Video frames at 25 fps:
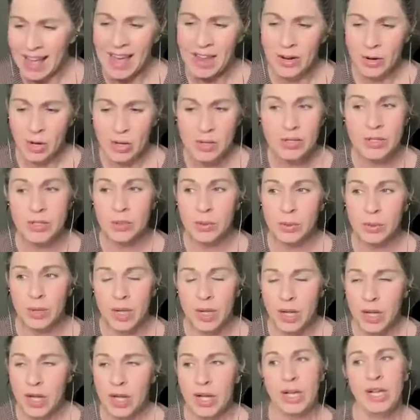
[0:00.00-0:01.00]
And also,
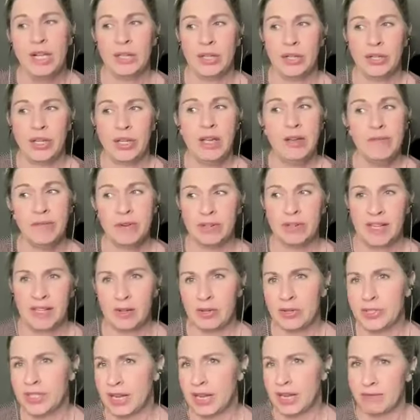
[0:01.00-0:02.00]
looking for a
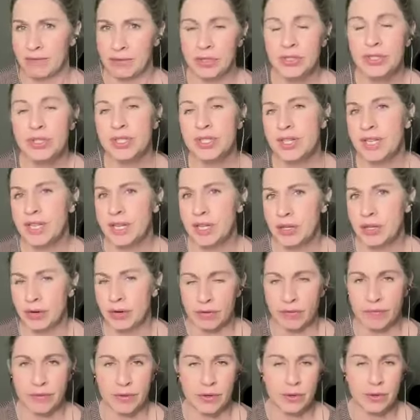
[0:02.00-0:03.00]
little diversity in
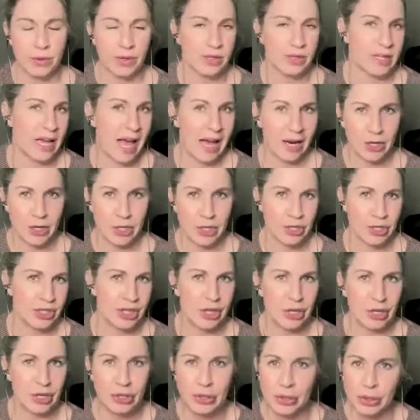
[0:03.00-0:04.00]
your food is
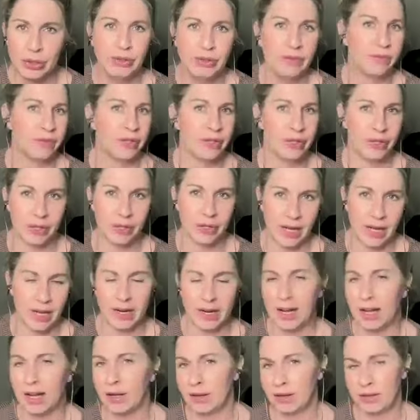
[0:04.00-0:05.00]
actually good for your
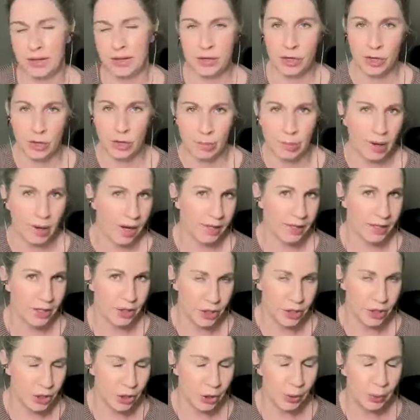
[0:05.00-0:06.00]
gut health and your body
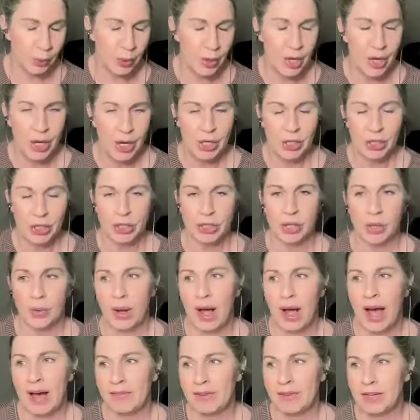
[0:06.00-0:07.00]
too. So
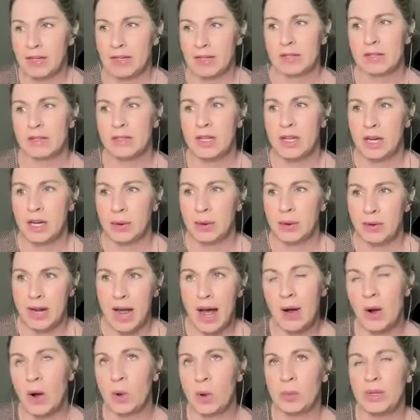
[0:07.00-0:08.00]
having, you know,
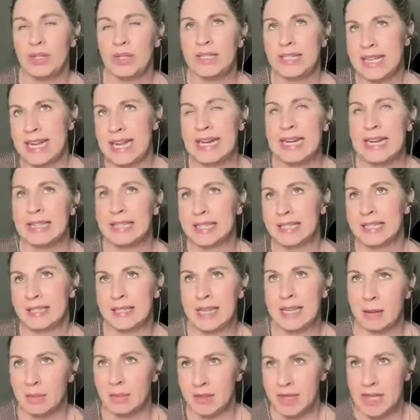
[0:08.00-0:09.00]
not always eating the
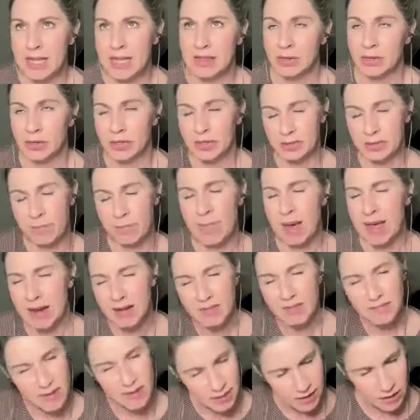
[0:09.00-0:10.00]
same thing, there's
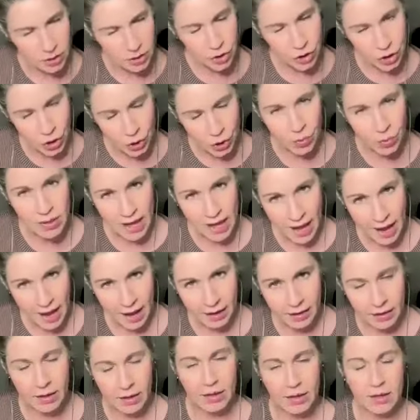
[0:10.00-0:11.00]
benefits to
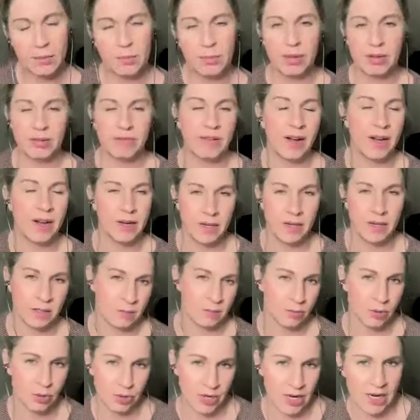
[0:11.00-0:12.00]
that, but finding
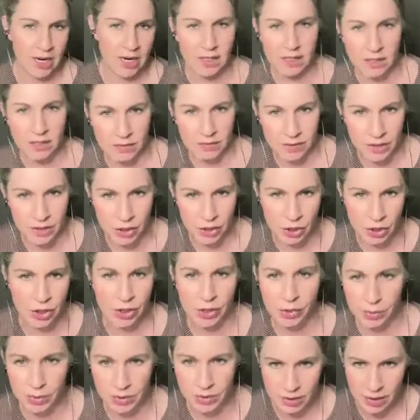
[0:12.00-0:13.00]
some creativity
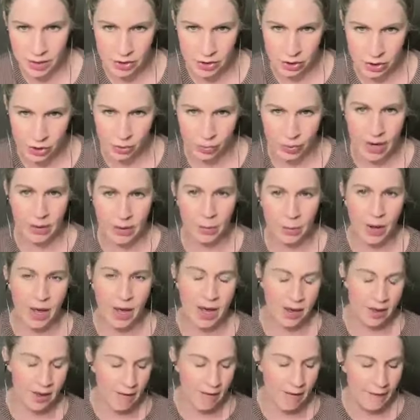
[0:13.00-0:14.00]
too is a great
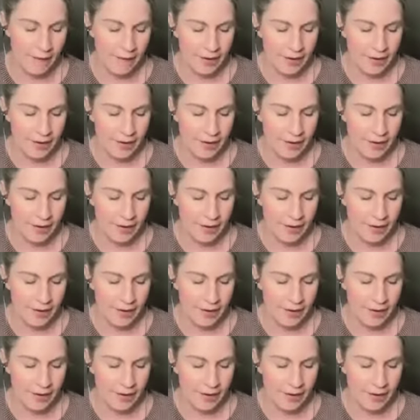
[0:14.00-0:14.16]
way.